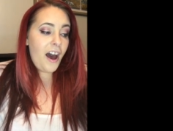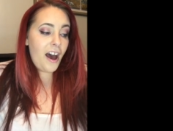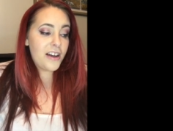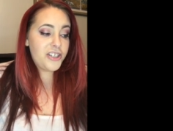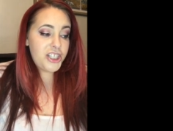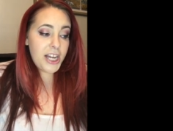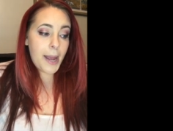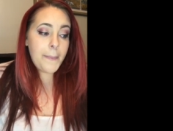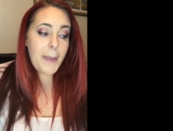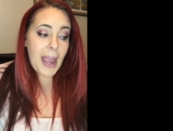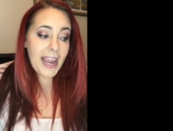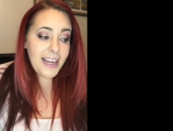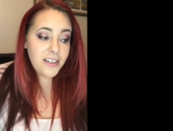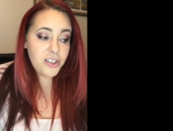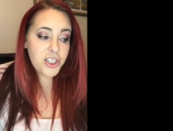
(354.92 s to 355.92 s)
A
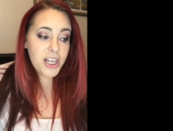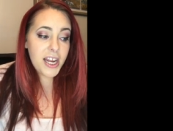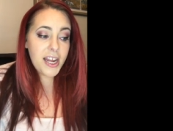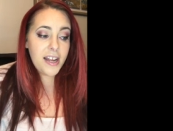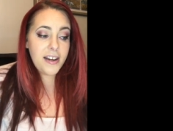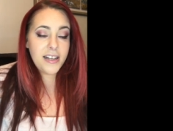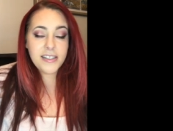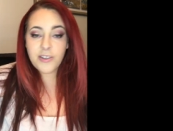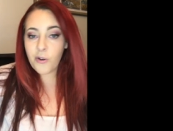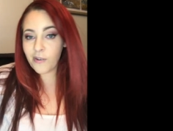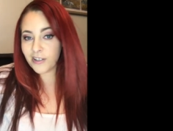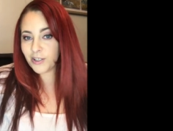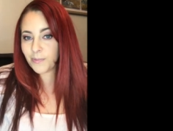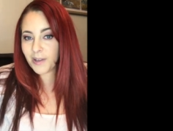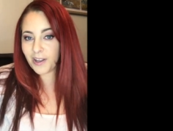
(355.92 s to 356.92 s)
champagne shade is
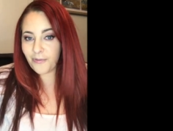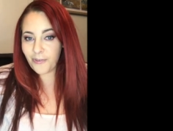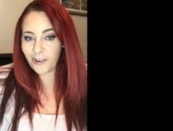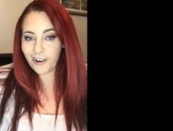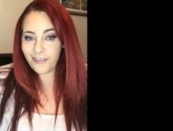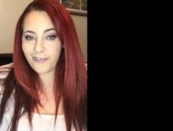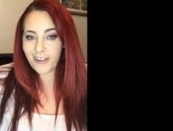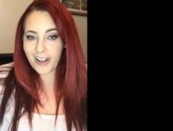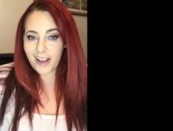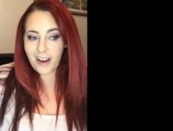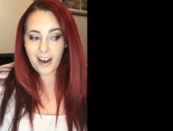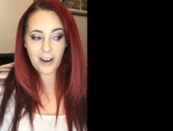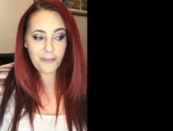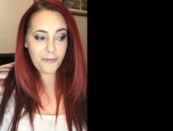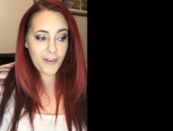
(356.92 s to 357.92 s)
going to be for
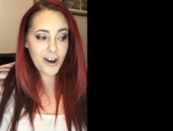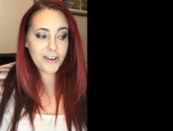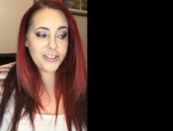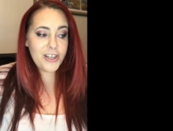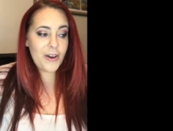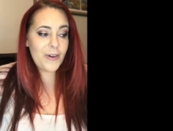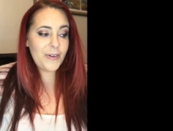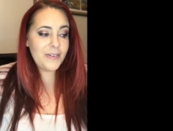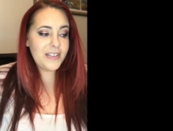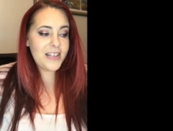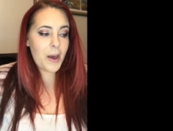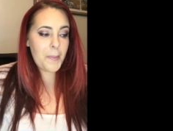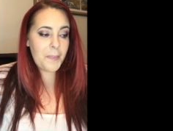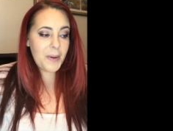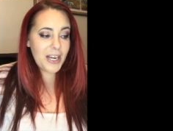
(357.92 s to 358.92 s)
uh, fair tones,
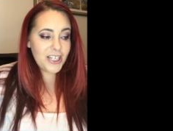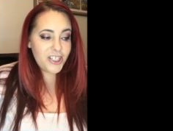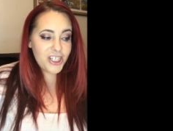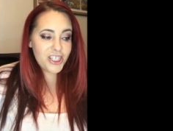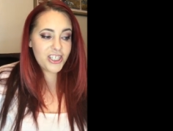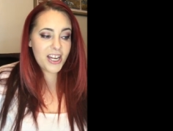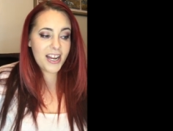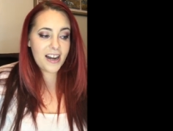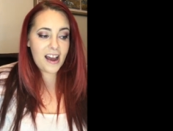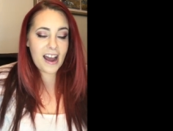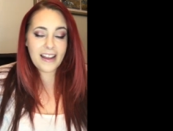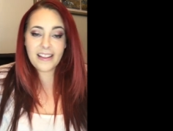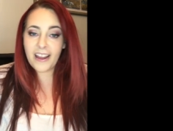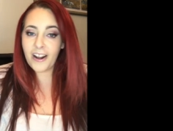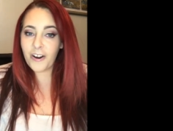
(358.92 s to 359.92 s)
a peachy shade
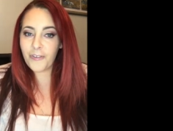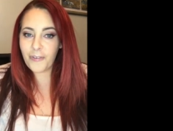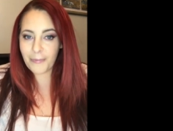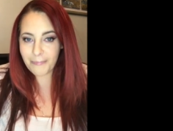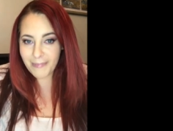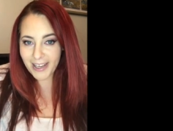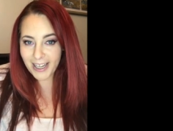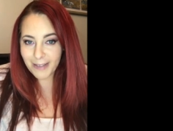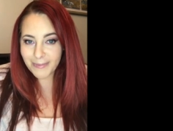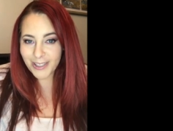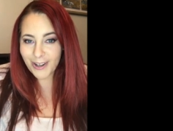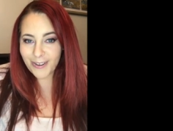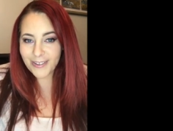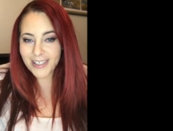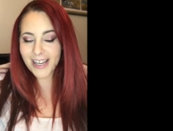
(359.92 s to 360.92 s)
highlighter for medium
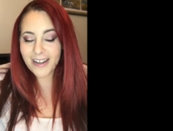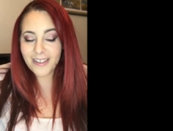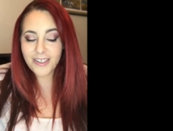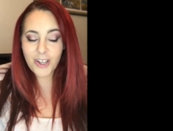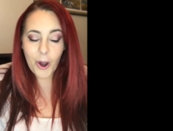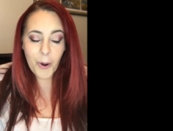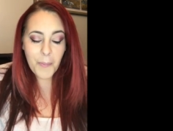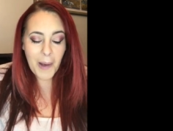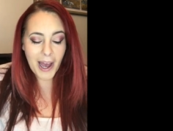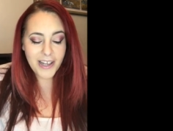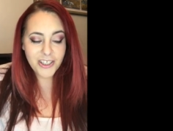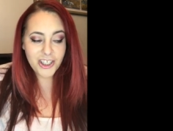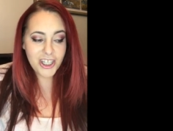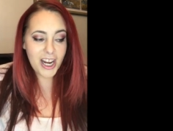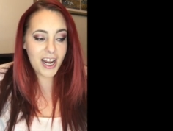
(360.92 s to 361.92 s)
tones, and a
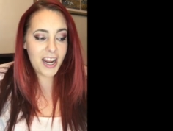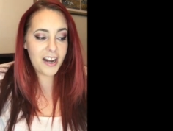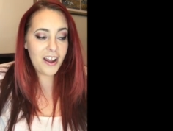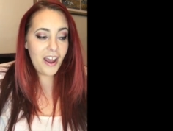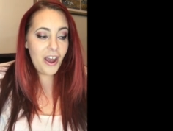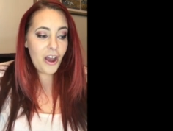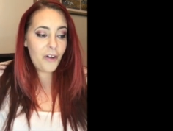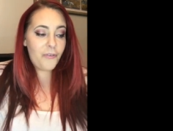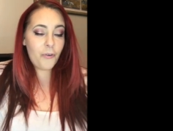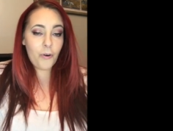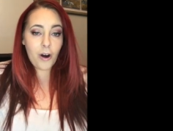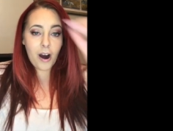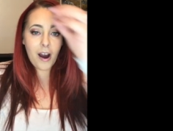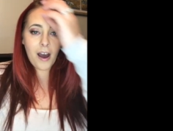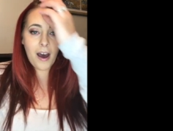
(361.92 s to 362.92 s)
topaz shade for